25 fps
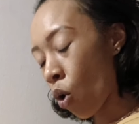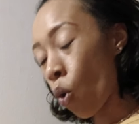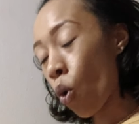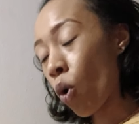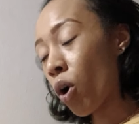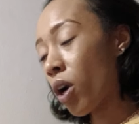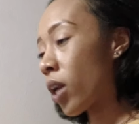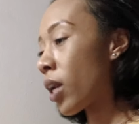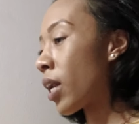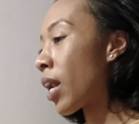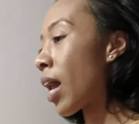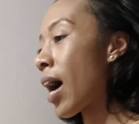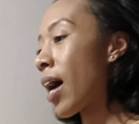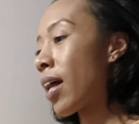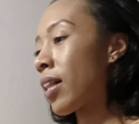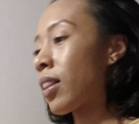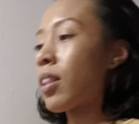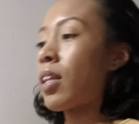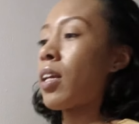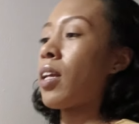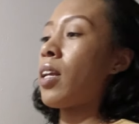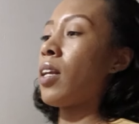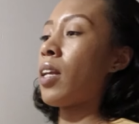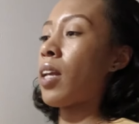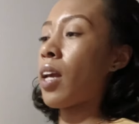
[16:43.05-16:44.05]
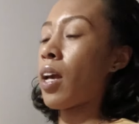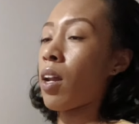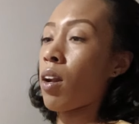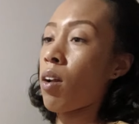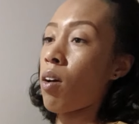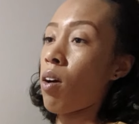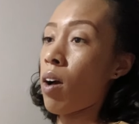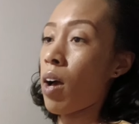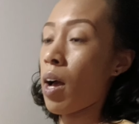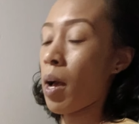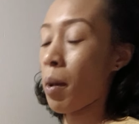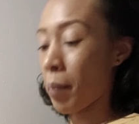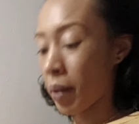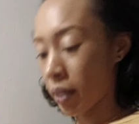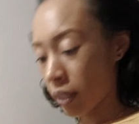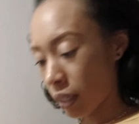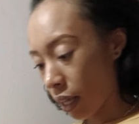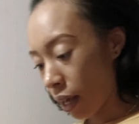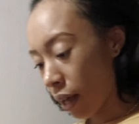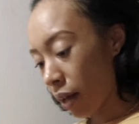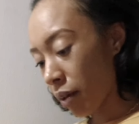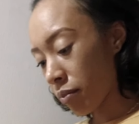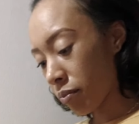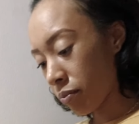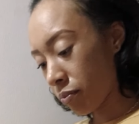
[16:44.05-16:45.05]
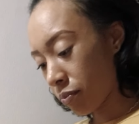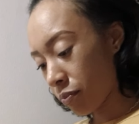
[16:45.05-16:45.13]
or not think at all. How about that?